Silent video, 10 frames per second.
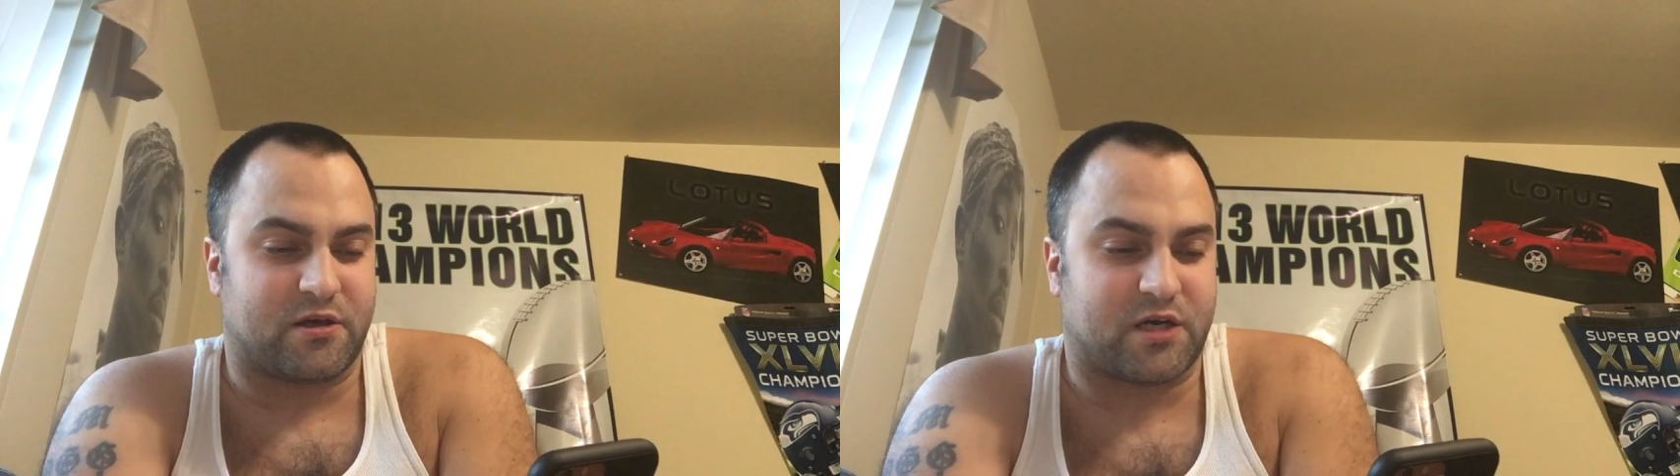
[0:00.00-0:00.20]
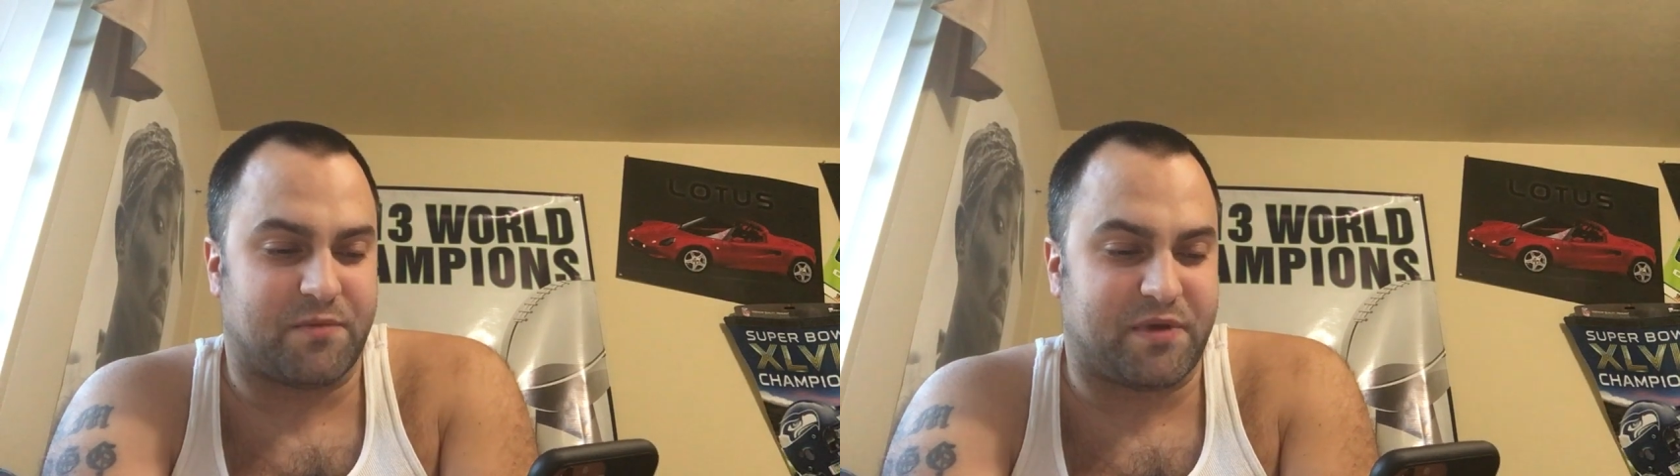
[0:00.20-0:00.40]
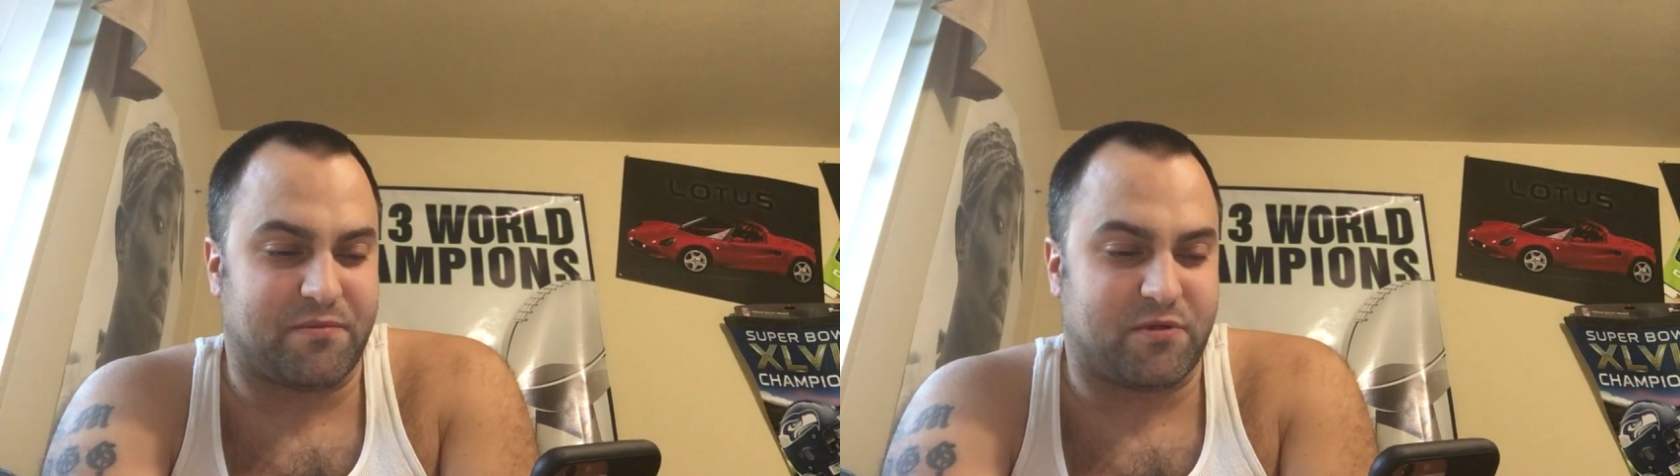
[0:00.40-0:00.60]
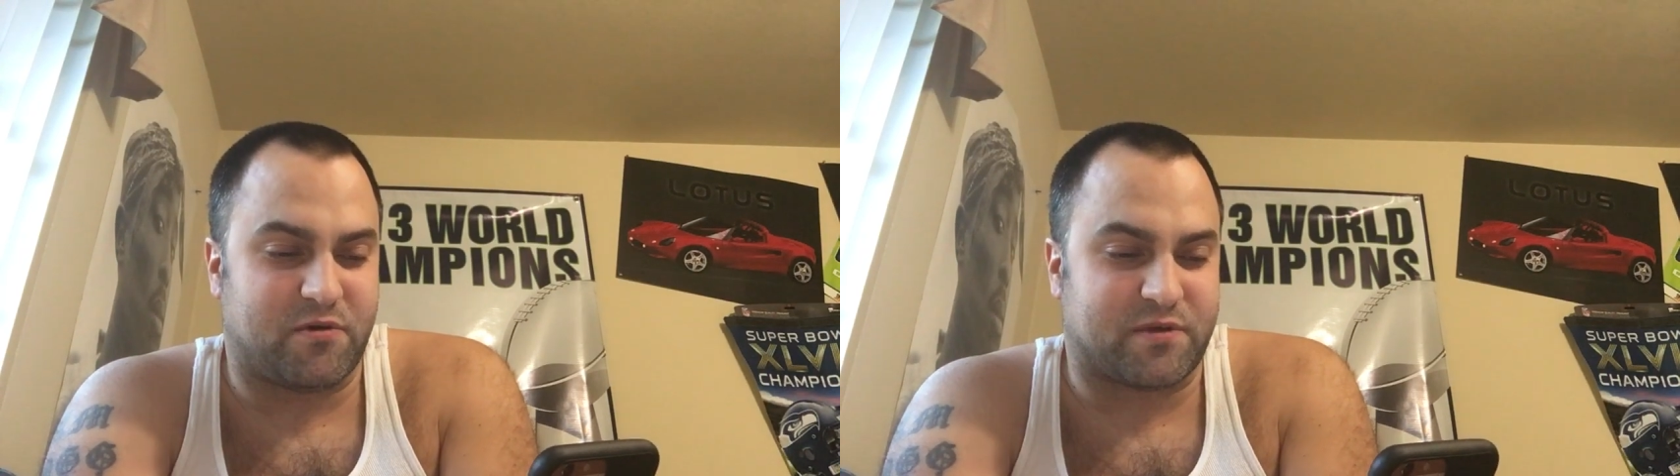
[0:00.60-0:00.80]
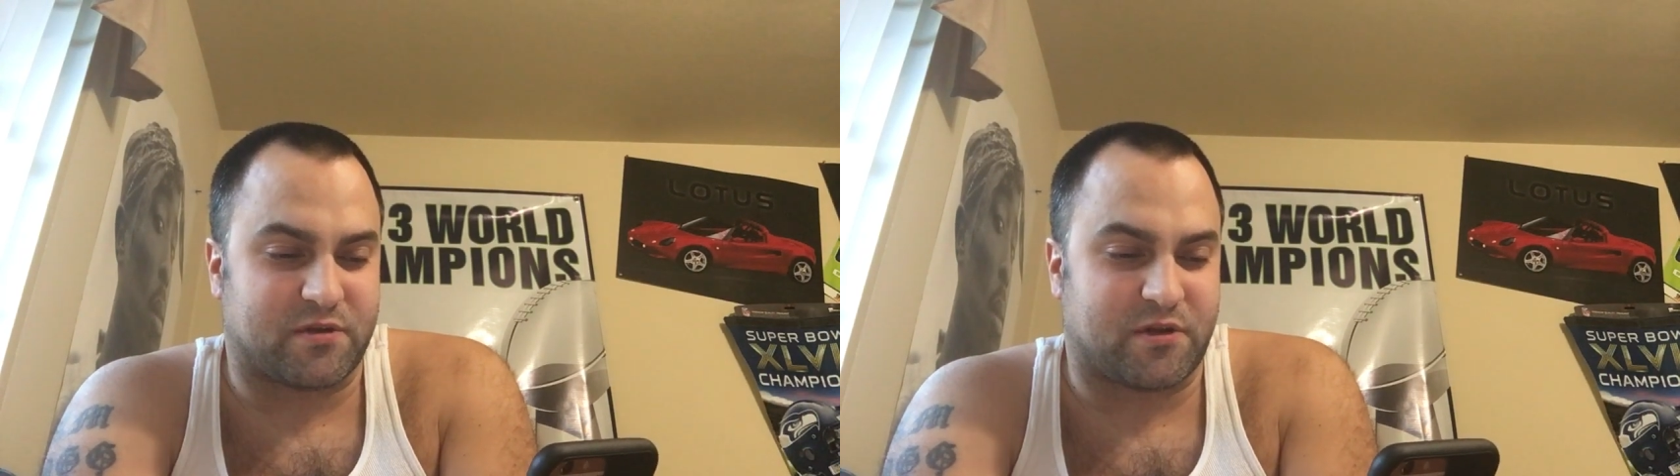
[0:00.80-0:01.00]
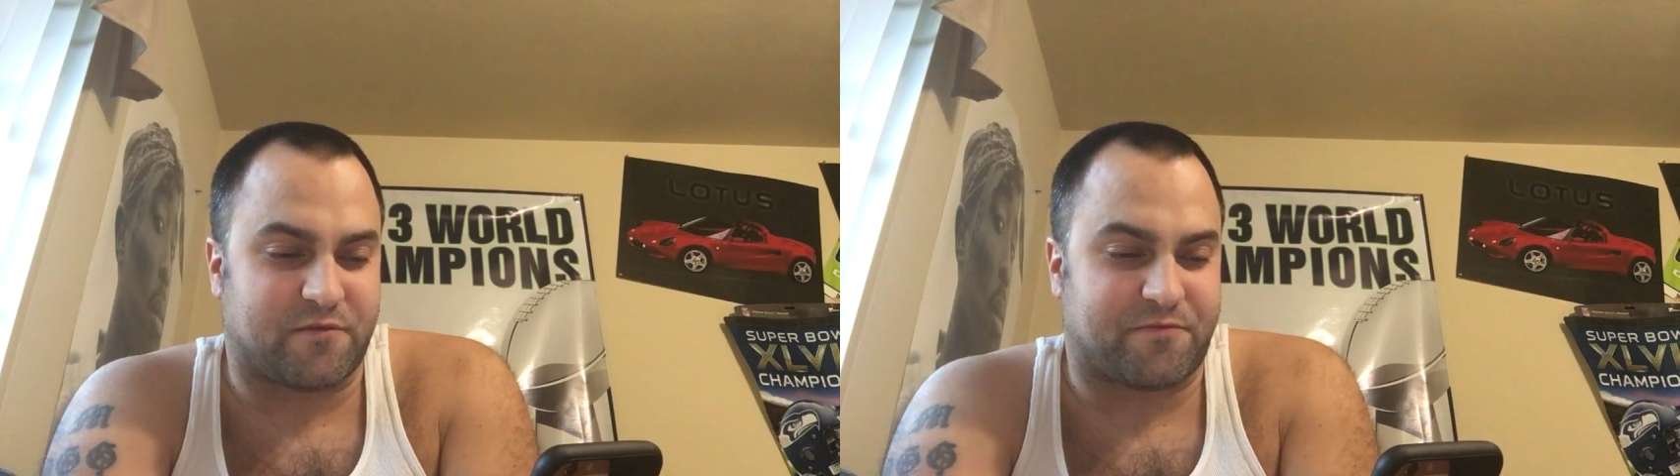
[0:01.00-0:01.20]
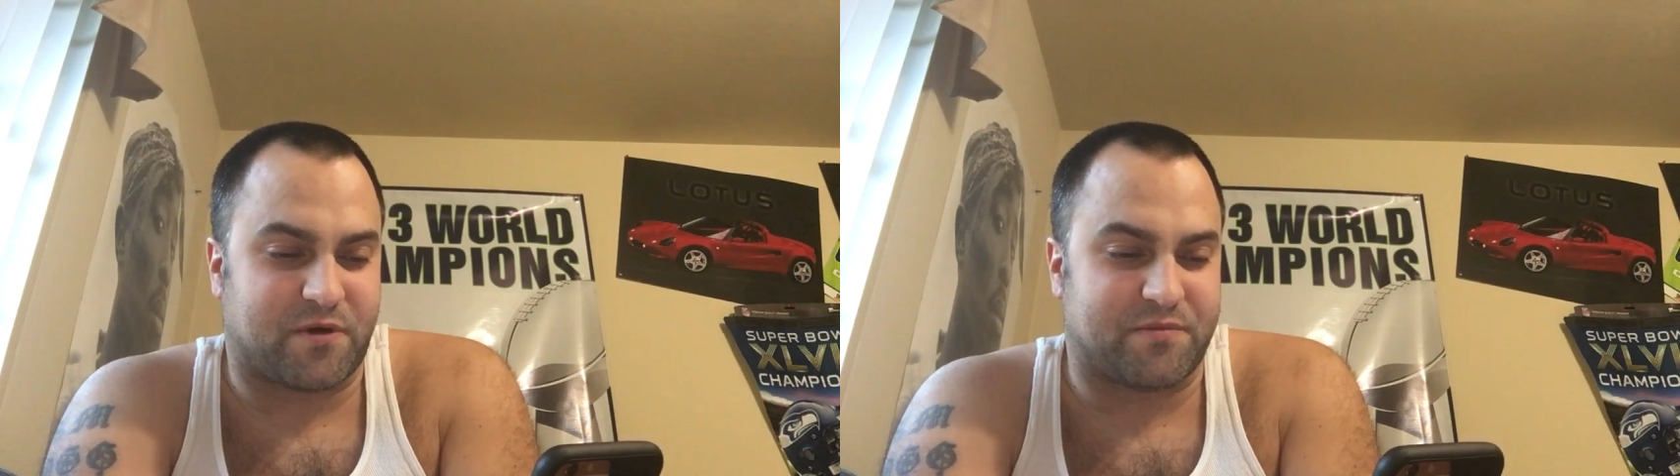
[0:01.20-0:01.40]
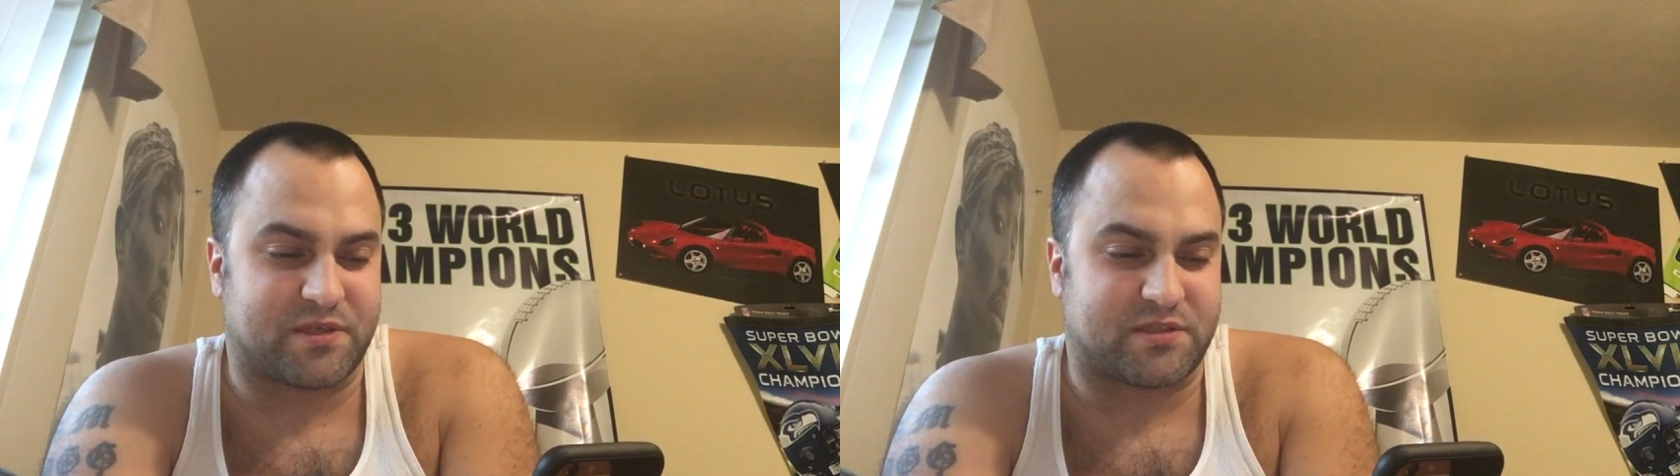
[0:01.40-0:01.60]
could be moved a little
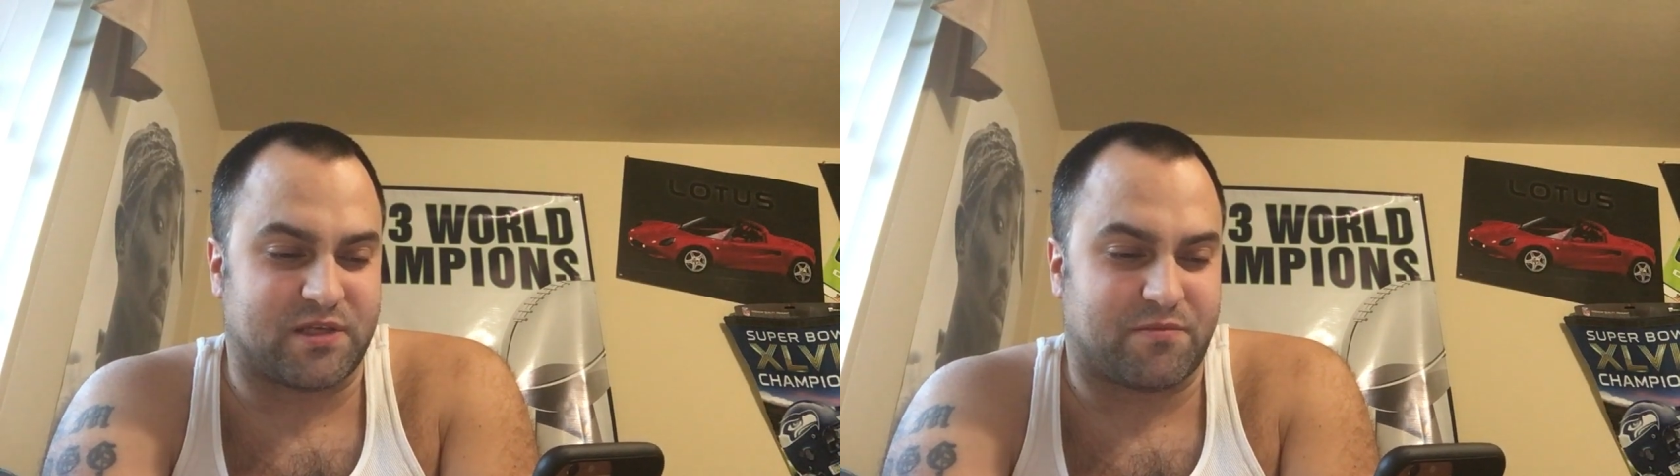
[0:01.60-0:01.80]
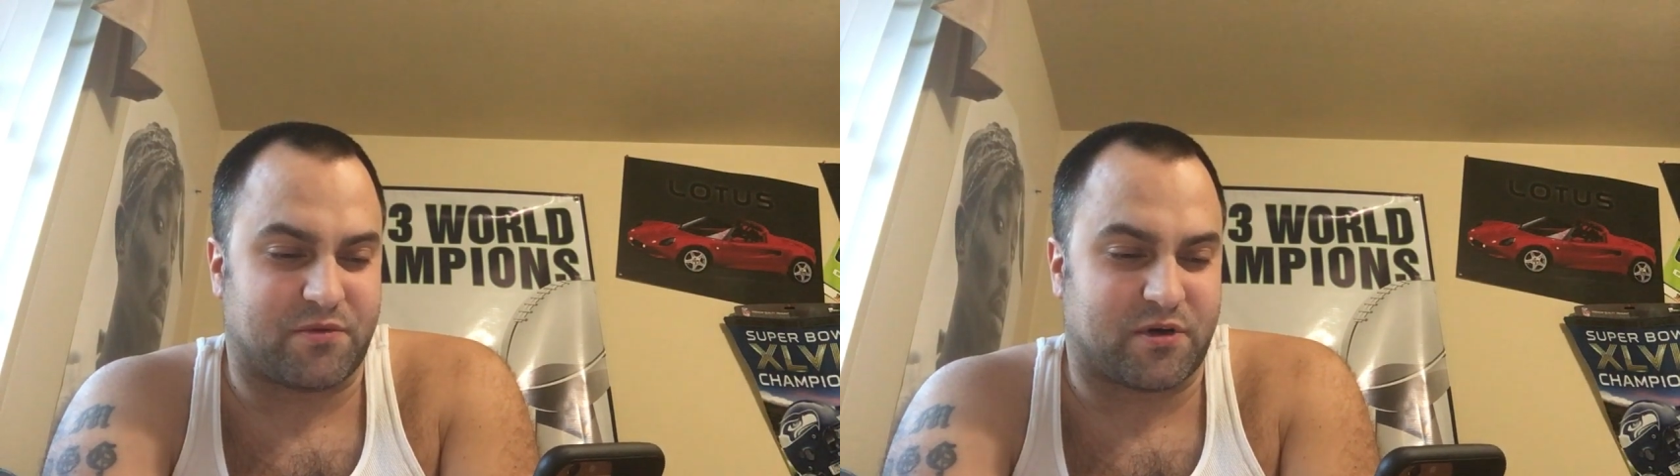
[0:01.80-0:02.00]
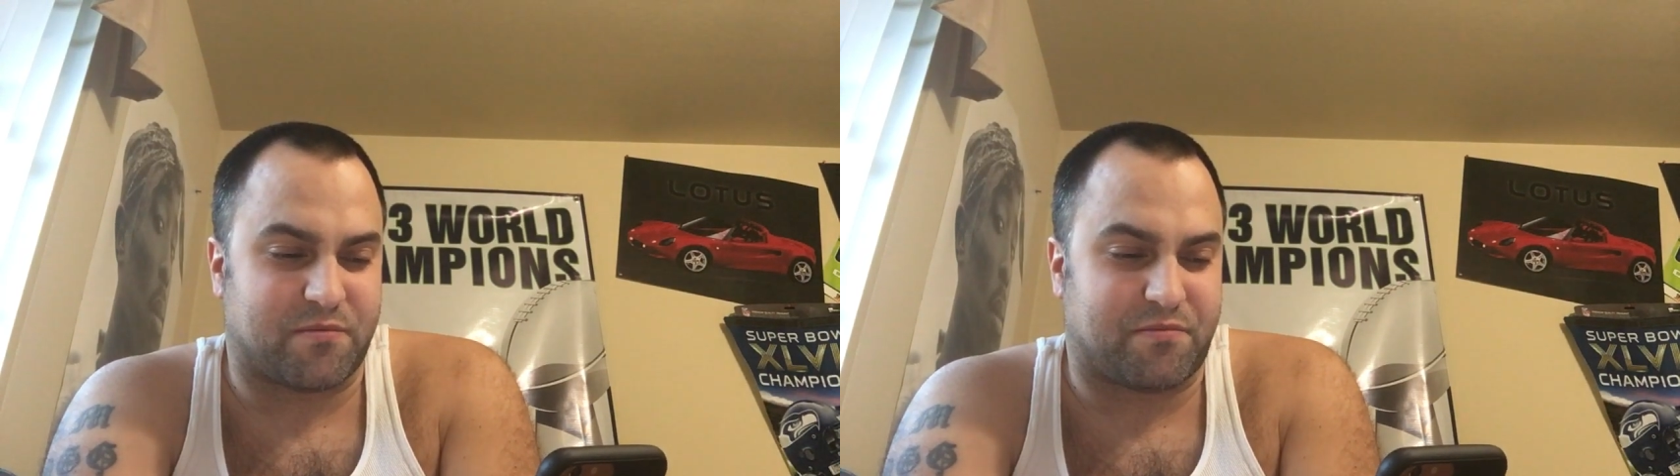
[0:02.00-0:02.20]
from his number,